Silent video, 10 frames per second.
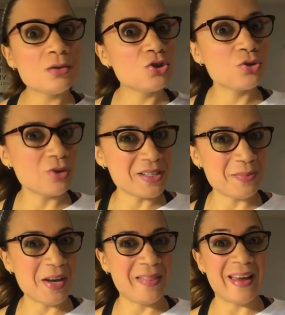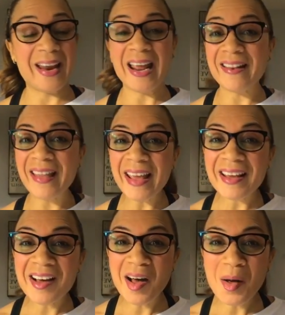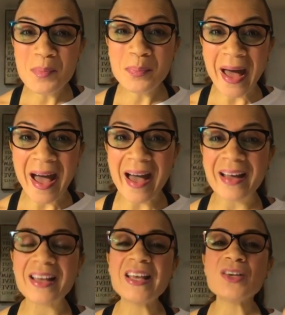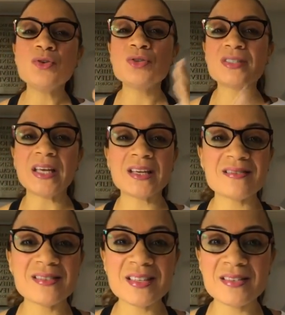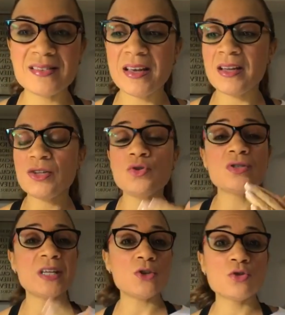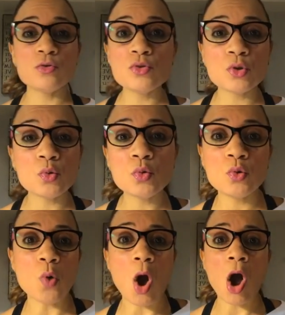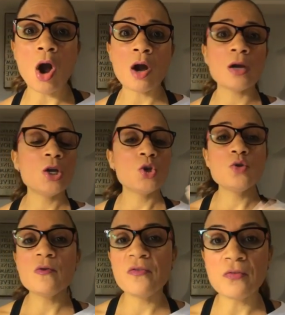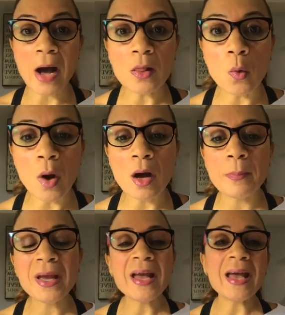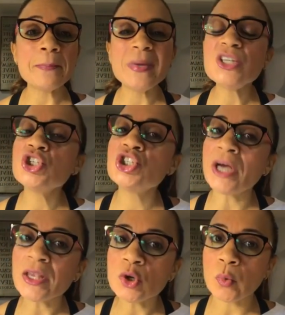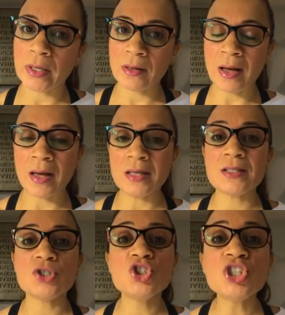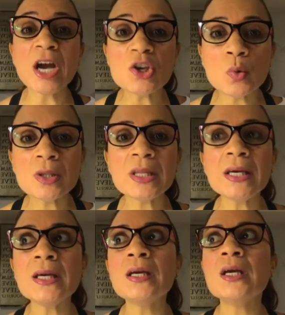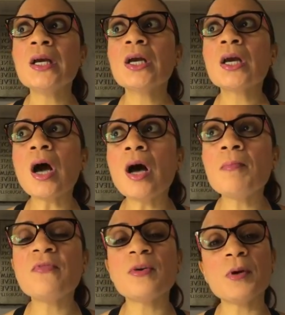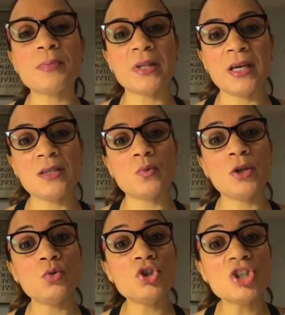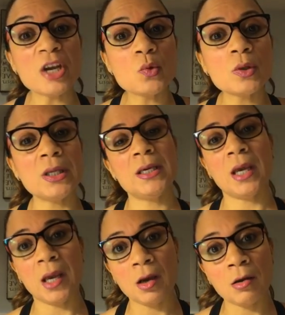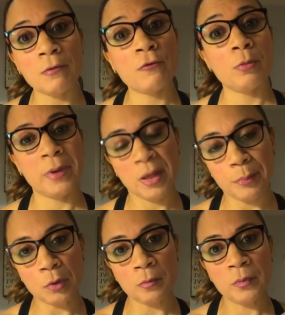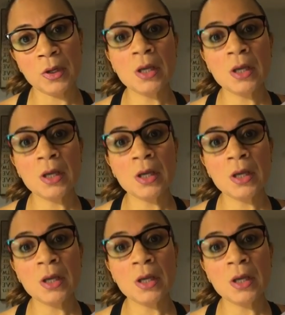Trust me on that. And they come back. You stay consistent. You stay true to who you are. You follow up and be genuine, guys. Genuinely come from a place where you genuinely care for people.